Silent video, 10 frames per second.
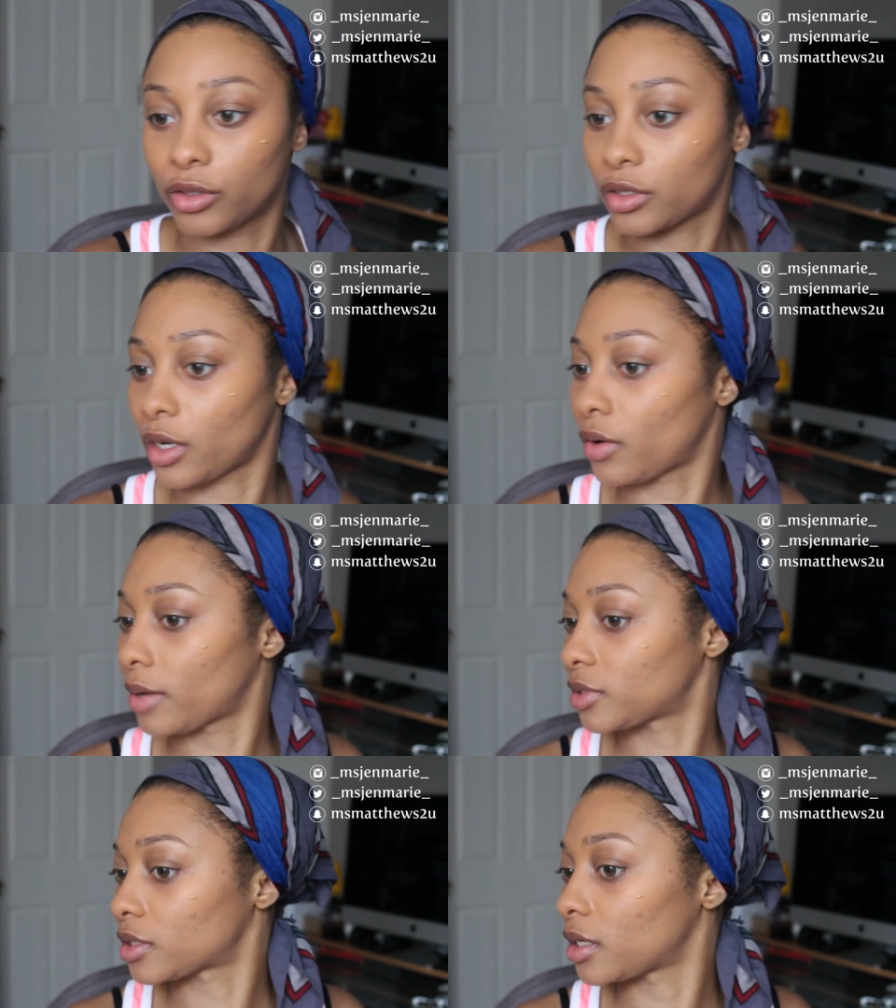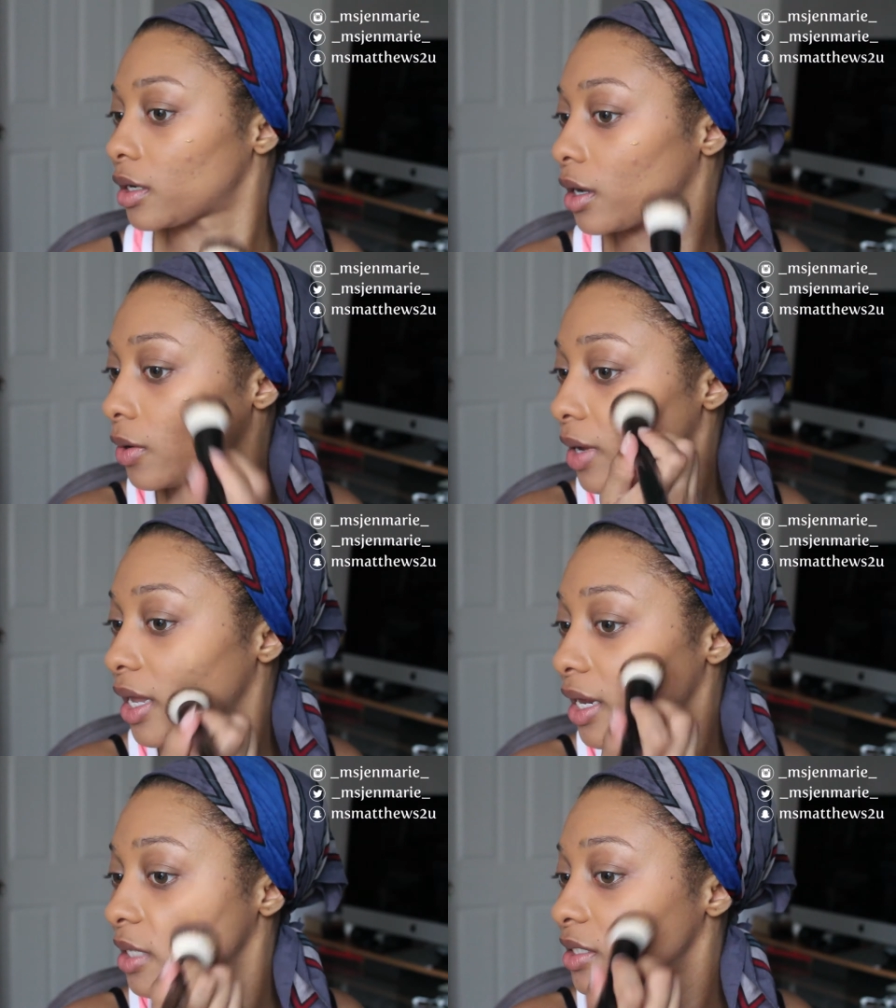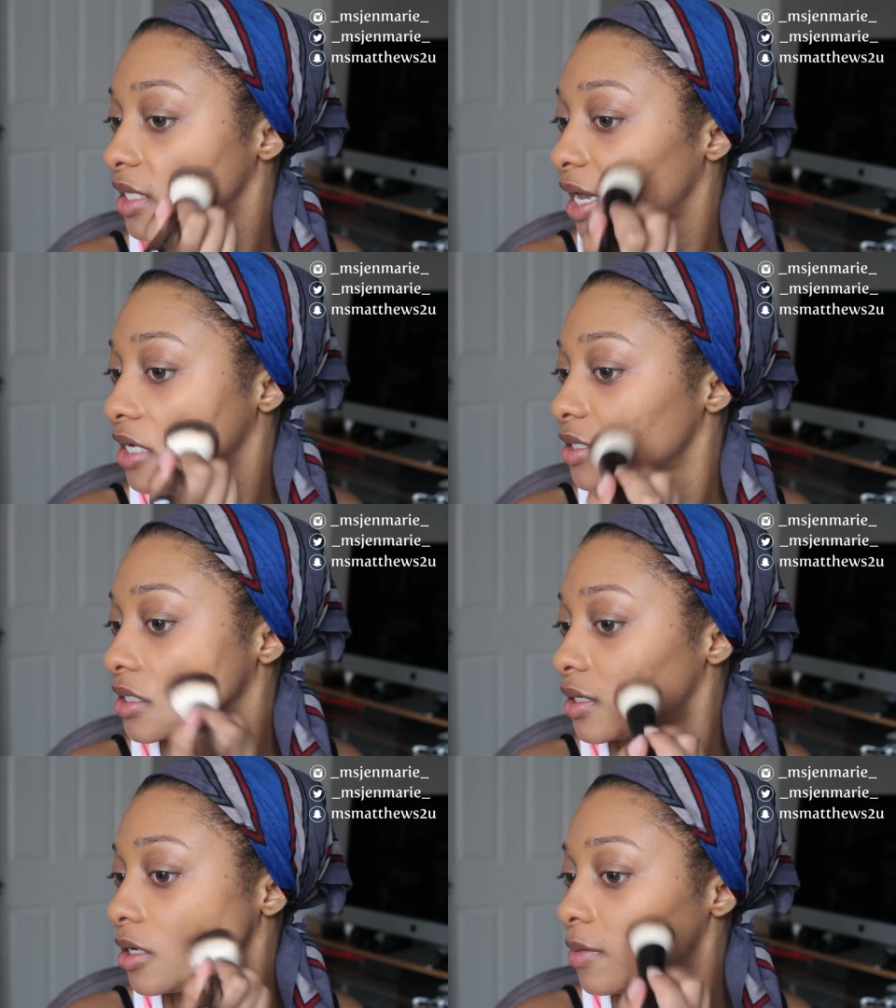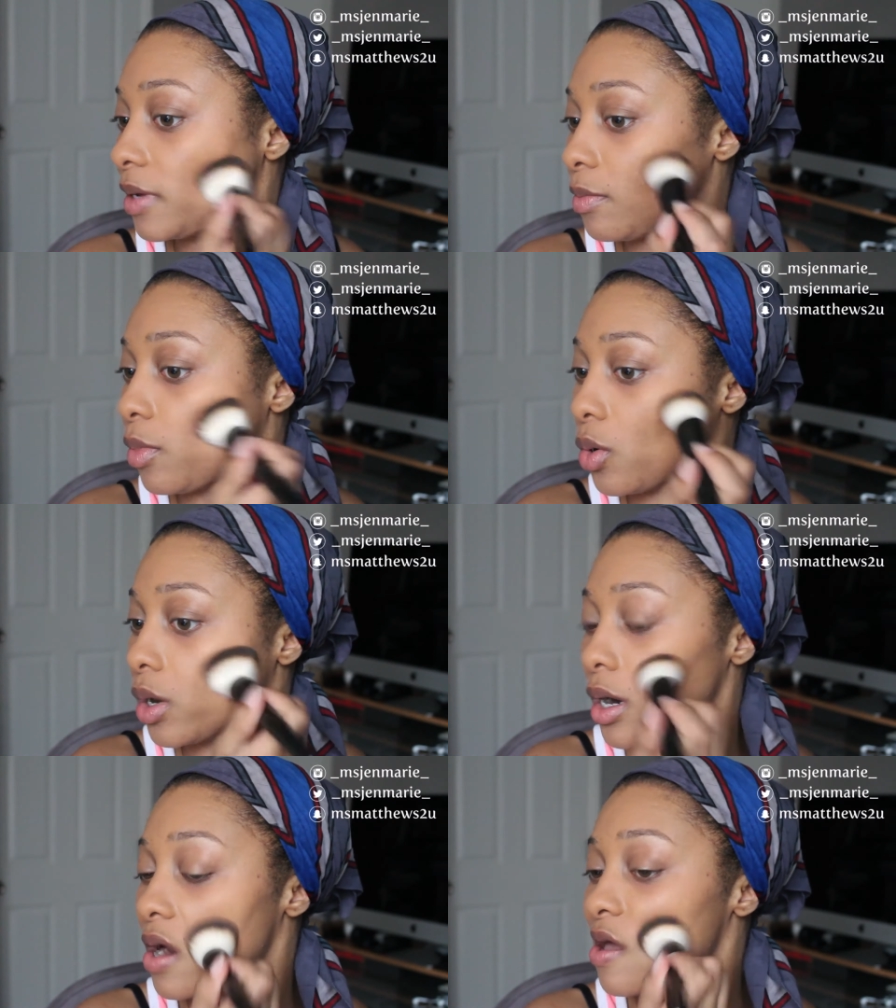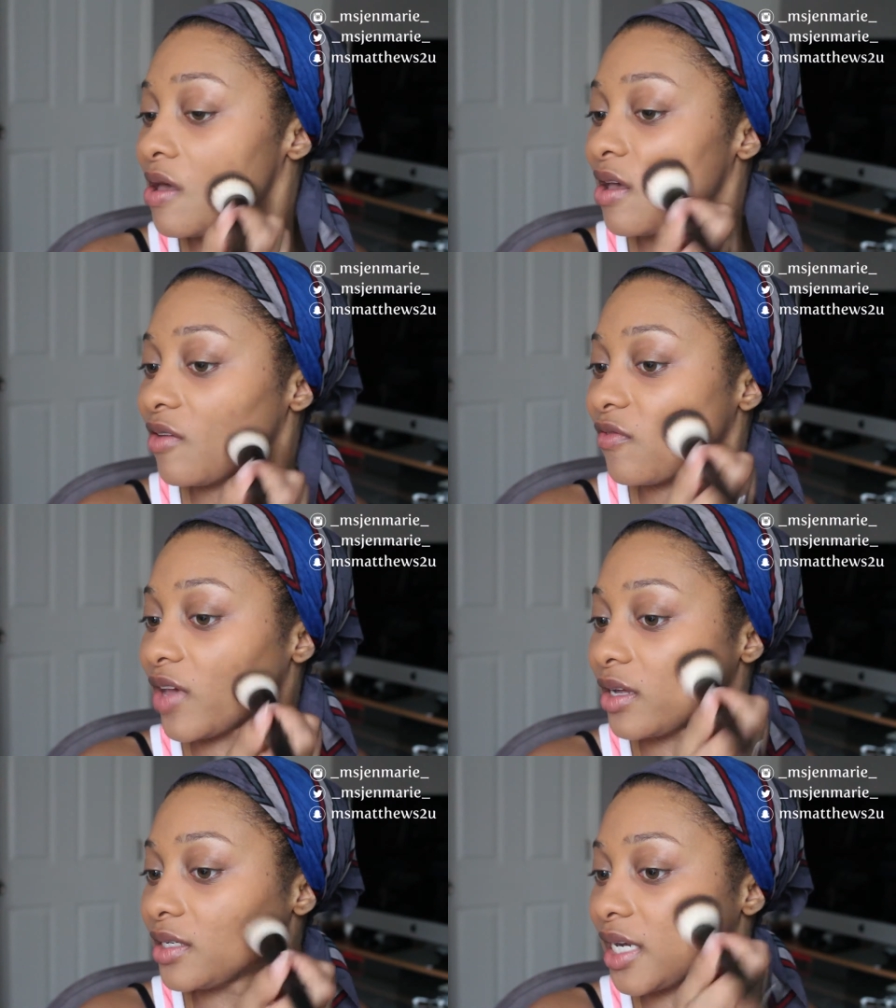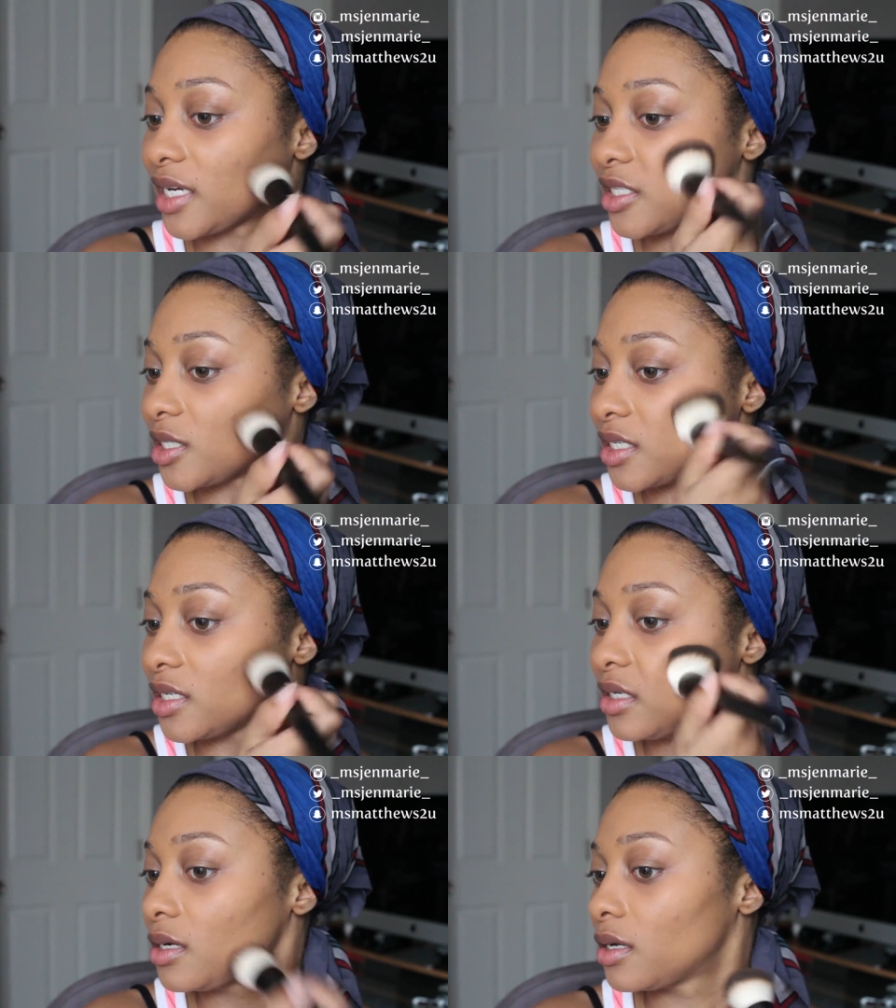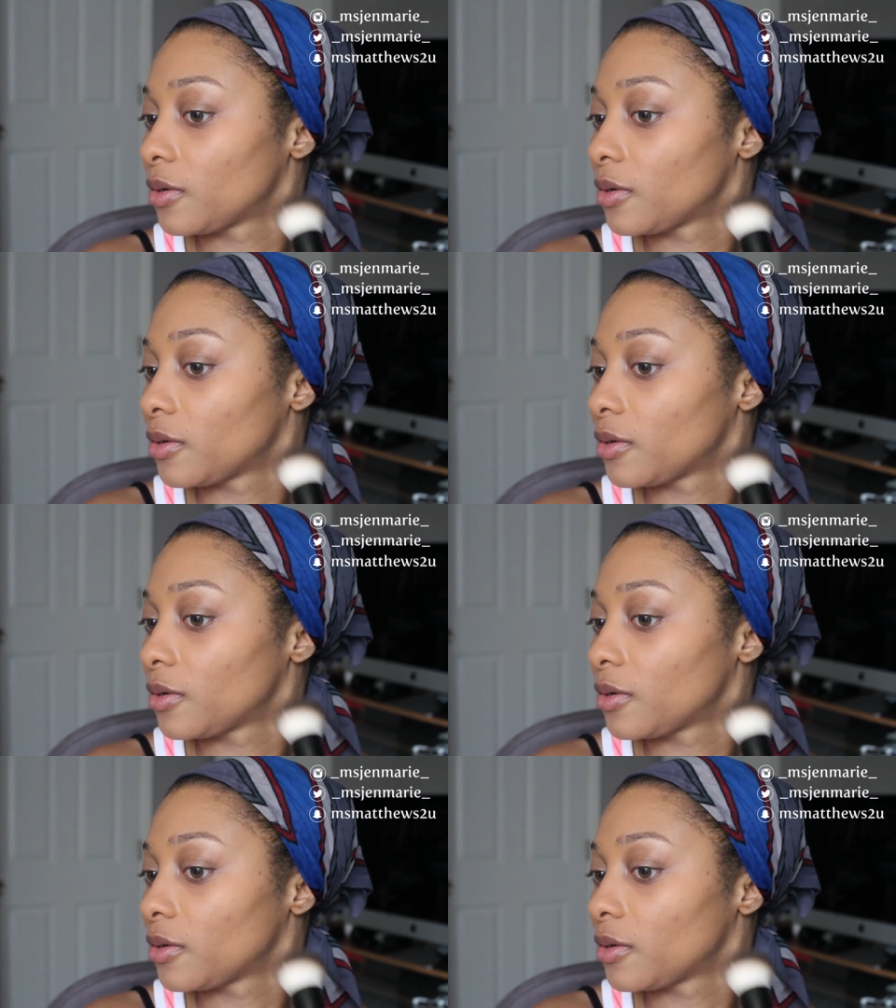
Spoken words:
So I'm just gonna go ahead and just add just a little bit more foundation.